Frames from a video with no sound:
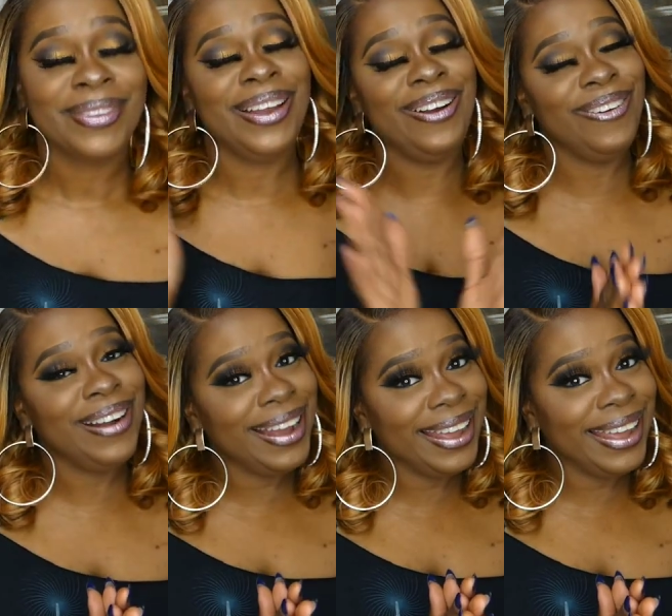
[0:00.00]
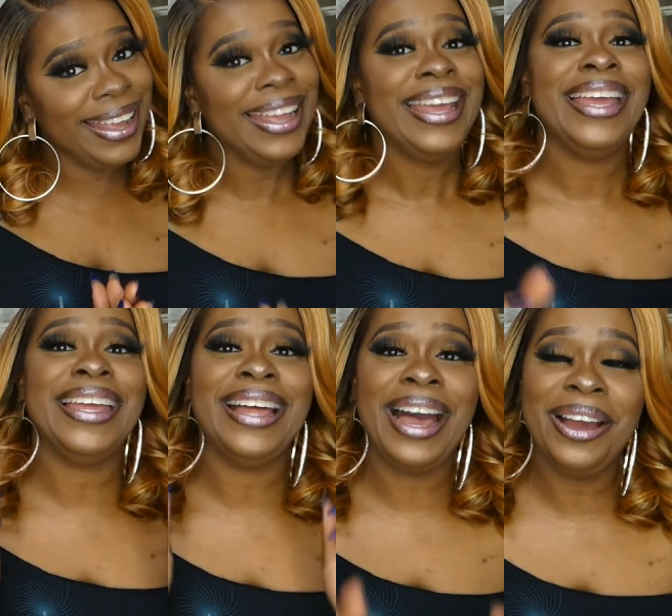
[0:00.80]
All right,
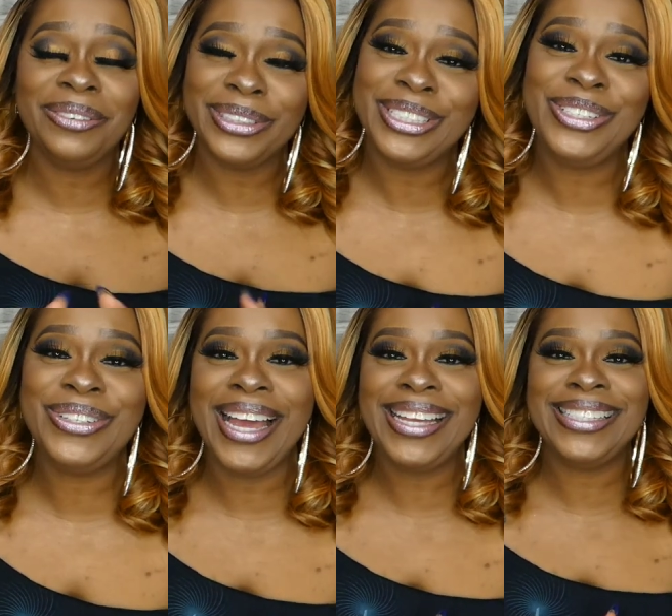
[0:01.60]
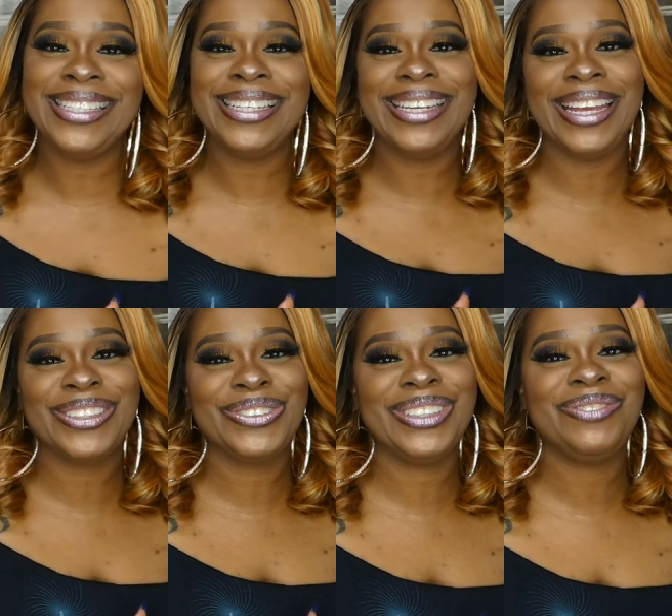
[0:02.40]
and I will see you guys in the
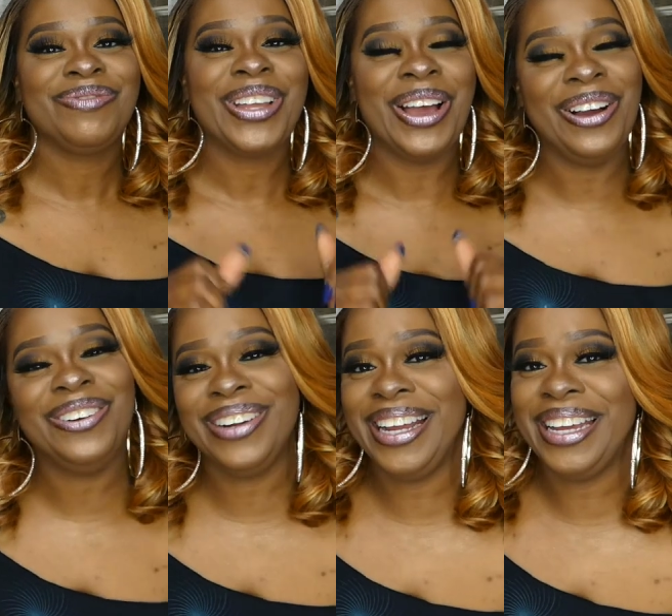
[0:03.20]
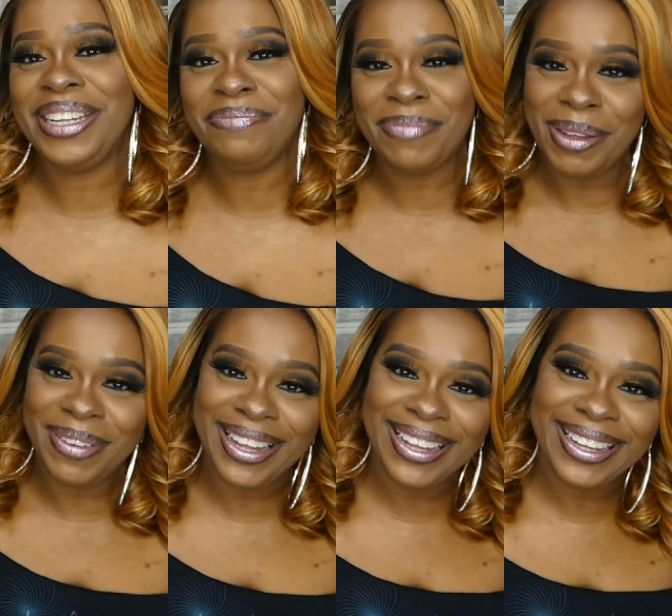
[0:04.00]
next one. All right,
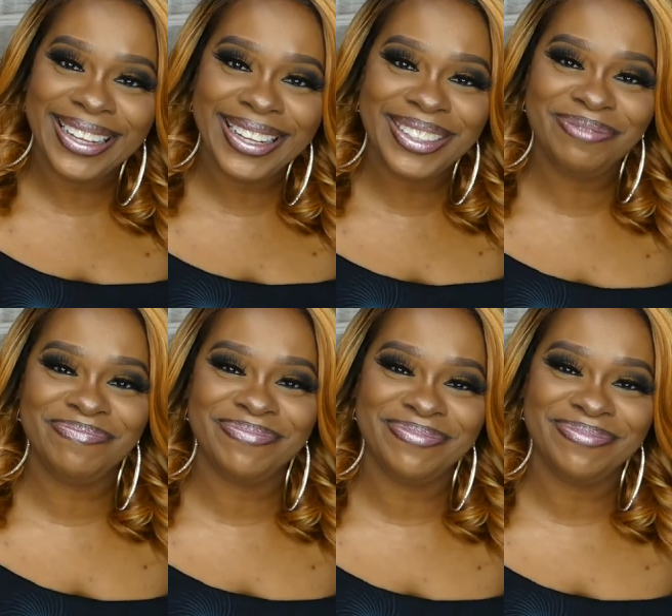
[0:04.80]
bye-bye.